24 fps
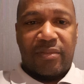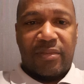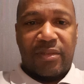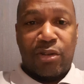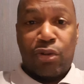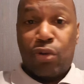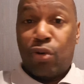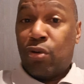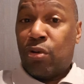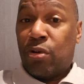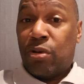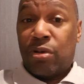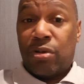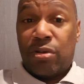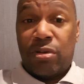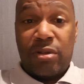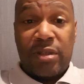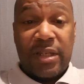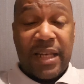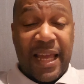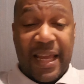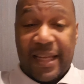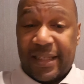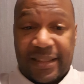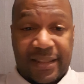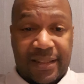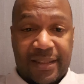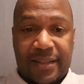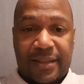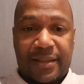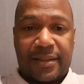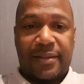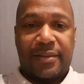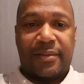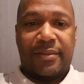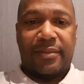No
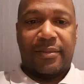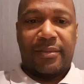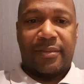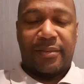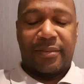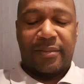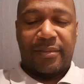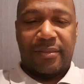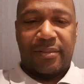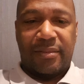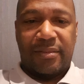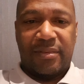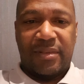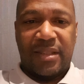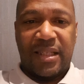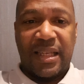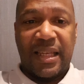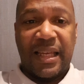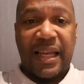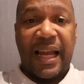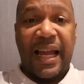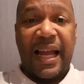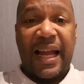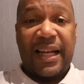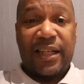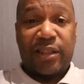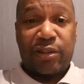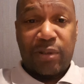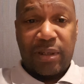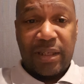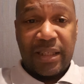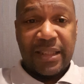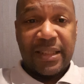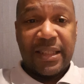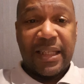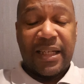less, He
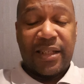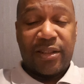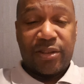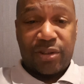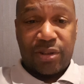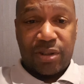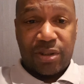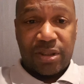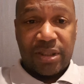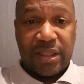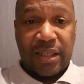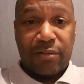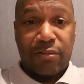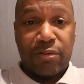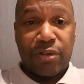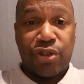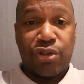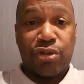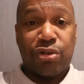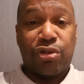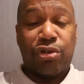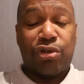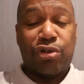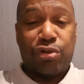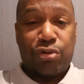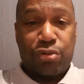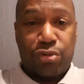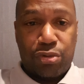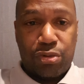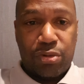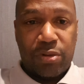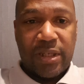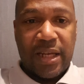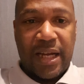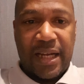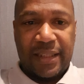actually tells us that we should do
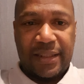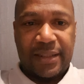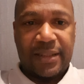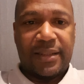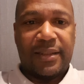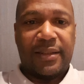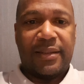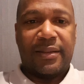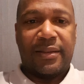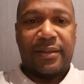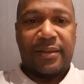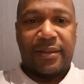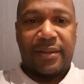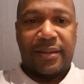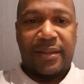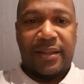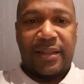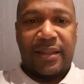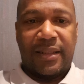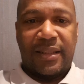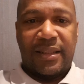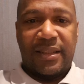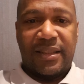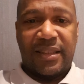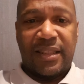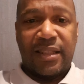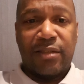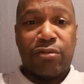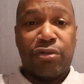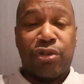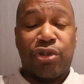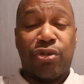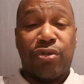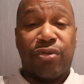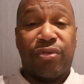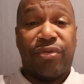that. Say we
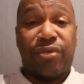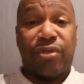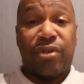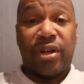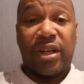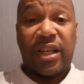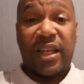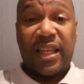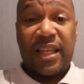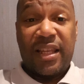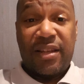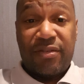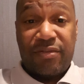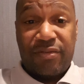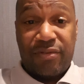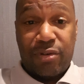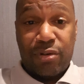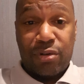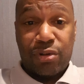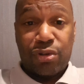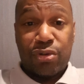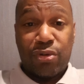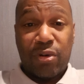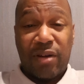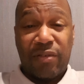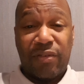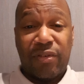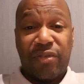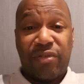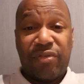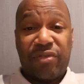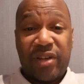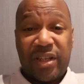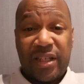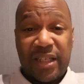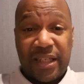should forgive those who have
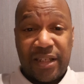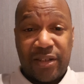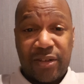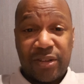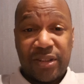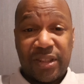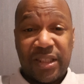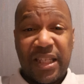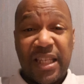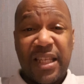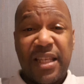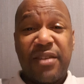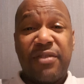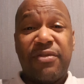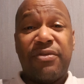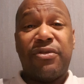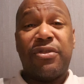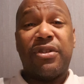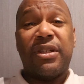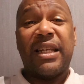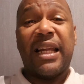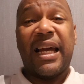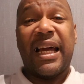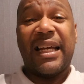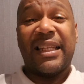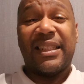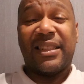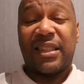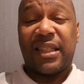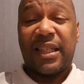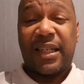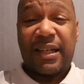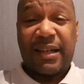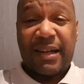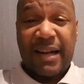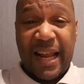offended us, even as
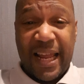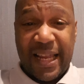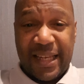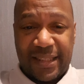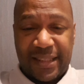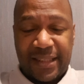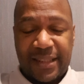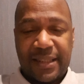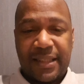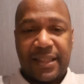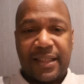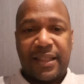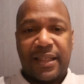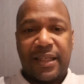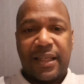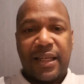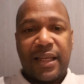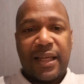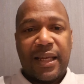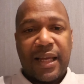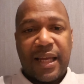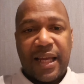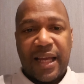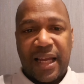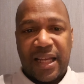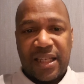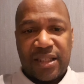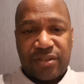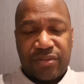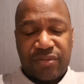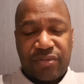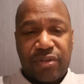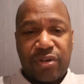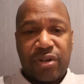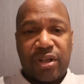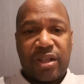Christ has
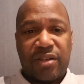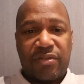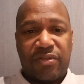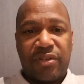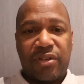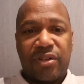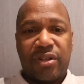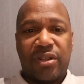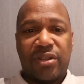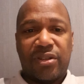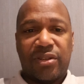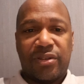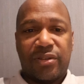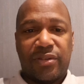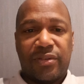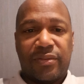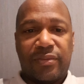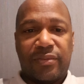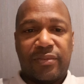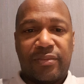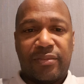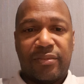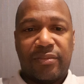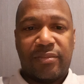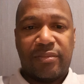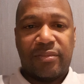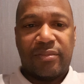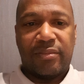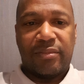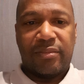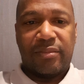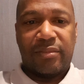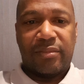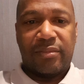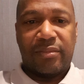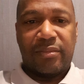forgiven us.
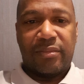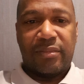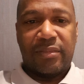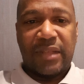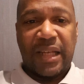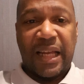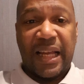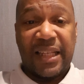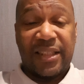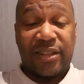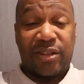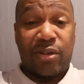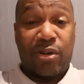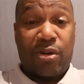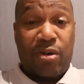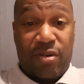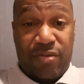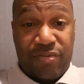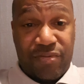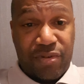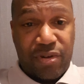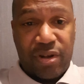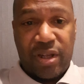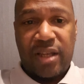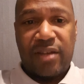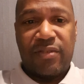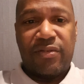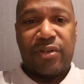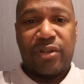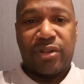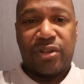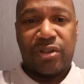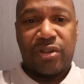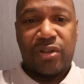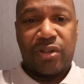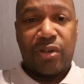As God forgave
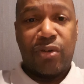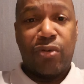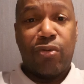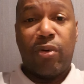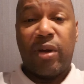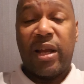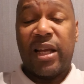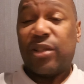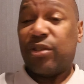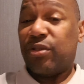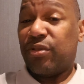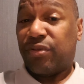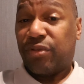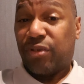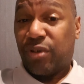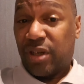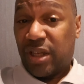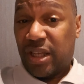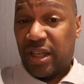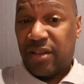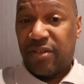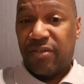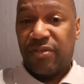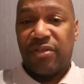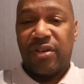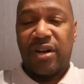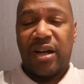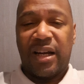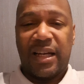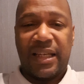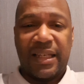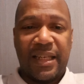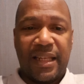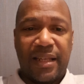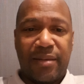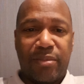us, we are to forgive
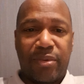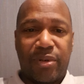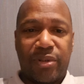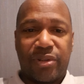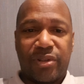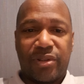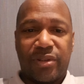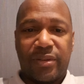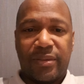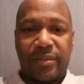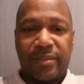our neighbors.